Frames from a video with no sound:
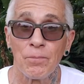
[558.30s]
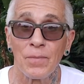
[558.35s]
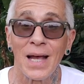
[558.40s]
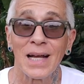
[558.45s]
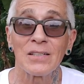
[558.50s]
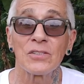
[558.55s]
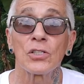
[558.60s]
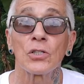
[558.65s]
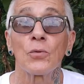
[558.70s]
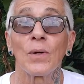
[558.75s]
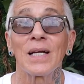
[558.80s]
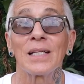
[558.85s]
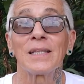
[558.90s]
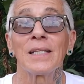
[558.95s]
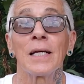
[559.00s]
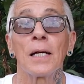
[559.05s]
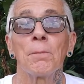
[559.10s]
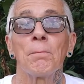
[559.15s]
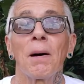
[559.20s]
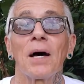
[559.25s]
That's the great
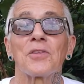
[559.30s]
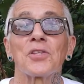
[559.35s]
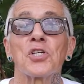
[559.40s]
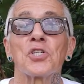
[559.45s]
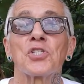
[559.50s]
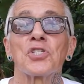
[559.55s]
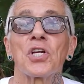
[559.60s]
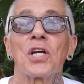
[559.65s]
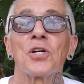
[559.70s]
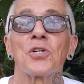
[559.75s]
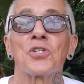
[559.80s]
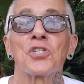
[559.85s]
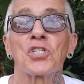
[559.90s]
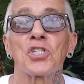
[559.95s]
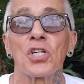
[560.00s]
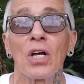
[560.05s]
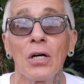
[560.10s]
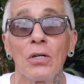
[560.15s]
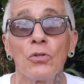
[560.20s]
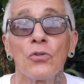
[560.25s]
thing about the shared
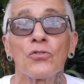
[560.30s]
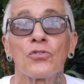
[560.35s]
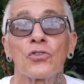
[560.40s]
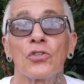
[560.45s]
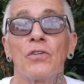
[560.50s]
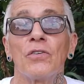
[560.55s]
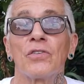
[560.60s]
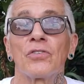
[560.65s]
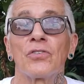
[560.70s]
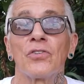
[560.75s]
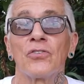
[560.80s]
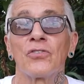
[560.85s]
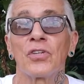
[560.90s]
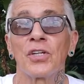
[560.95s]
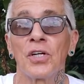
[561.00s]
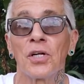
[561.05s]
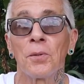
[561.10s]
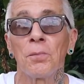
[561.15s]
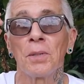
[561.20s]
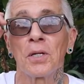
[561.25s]
shuttle services
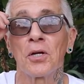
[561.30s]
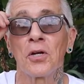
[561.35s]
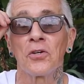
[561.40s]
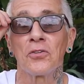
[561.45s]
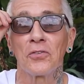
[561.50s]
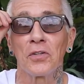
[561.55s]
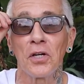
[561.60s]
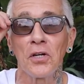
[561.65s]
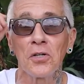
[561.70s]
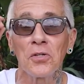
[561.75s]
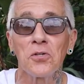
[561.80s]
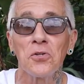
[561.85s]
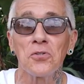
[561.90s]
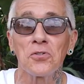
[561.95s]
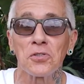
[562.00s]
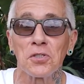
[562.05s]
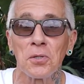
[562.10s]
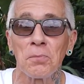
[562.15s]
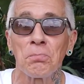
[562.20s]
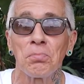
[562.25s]
here because they're
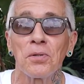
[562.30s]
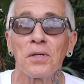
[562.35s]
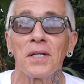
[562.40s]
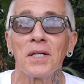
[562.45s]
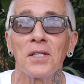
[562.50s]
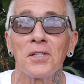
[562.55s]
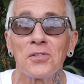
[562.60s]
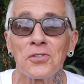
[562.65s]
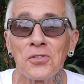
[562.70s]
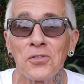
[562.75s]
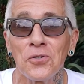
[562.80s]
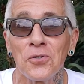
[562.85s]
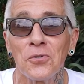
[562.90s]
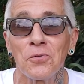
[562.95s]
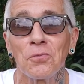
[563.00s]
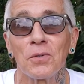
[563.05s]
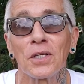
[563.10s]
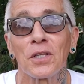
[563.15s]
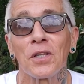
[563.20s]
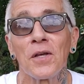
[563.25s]
usually pretty in
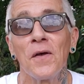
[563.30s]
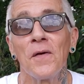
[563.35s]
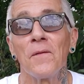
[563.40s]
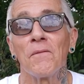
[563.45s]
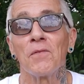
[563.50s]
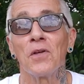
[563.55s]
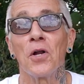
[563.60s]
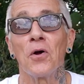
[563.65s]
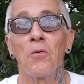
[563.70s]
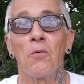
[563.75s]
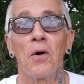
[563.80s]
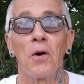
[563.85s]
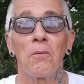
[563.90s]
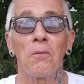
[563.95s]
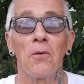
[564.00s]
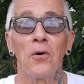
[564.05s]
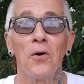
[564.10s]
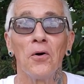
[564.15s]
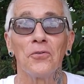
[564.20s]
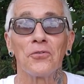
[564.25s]
tune with, you know, what
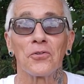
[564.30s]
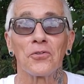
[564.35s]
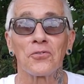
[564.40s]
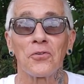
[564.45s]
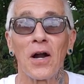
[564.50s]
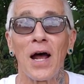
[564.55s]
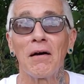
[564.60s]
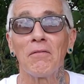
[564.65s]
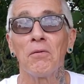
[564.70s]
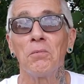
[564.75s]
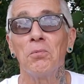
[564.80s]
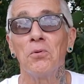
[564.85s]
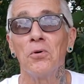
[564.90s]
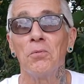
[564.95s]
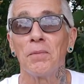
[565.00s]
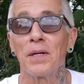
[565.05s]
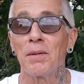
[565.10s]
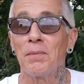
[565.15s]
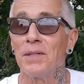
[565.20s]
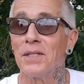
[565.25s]
roads are
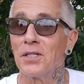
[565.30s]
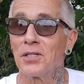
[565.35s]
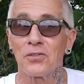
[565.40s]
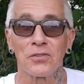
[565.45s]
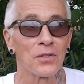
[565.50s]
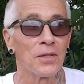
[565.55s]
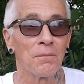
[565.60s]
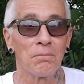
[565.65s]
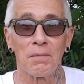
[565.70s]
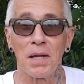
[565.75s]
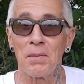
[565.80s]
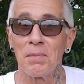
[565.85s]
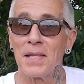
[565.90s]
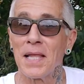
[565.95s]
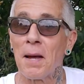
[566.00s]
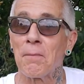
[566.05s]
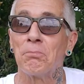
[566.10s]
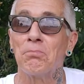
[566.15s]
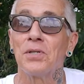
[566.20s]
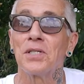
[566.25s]
travelable. Maybe this, maybe
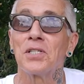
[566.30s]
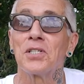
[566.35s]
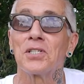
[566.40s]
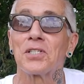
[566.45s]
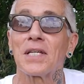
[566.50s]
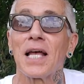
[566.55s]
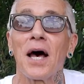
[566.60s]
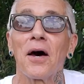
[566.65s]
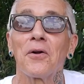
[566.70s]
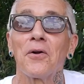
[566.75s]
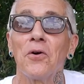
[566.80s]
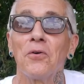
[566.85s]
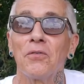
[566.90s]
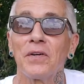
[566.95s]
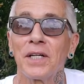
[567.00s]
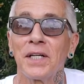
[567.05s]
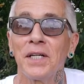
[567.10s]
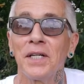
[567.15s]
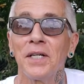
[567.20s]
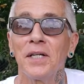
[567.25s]
that bridge is out
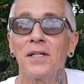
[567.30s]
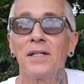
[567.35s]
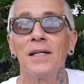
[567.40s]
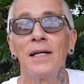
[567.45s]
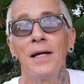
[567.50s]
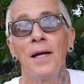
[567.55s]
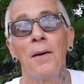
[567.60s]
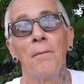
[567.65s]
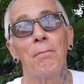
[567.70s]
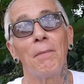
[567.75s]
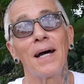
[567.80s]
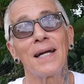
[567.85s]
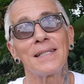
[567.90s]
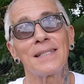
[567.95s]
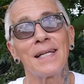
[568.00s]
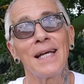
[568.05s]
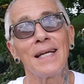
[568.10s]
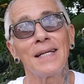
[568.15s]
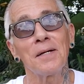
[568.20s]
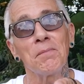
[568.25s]
over here. Might
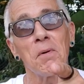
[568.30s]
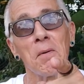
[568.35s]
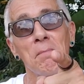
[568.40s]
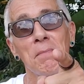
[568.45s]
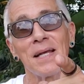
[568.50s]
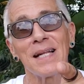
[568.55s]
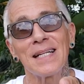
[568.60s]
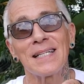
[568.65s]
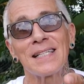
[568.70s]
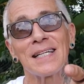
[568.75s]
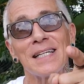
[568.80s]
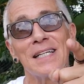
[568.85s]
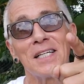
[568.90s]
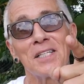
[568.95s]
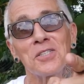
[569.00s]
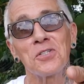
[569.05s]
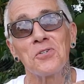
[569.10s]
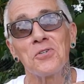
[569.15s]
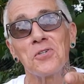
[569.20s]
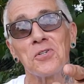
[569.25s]
take them a minute to
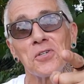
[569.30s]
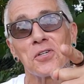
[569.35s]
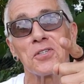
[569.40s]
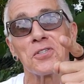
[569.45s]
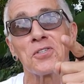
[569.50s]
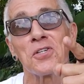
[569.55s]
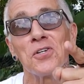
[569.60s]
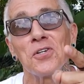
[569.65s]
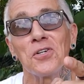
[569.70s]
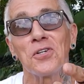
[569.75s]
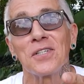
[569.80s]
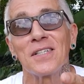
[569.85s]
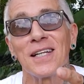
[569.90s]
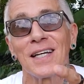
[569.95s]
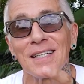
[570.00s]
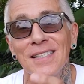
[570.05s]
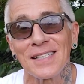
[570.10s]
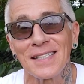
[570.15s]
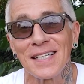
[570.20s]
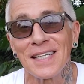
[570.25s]
get you your, to your
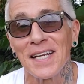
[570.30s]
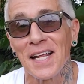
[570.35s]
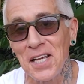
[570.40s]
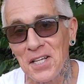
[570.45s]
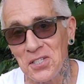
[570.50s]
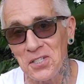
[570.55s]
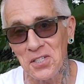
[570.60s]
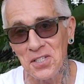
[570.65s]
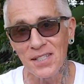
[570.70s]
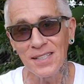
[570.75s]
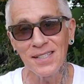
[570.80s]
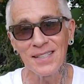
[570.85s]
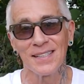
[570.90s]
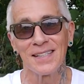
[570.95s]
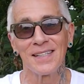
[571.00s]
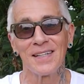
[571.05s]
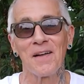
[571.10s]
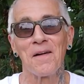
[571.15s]
destination,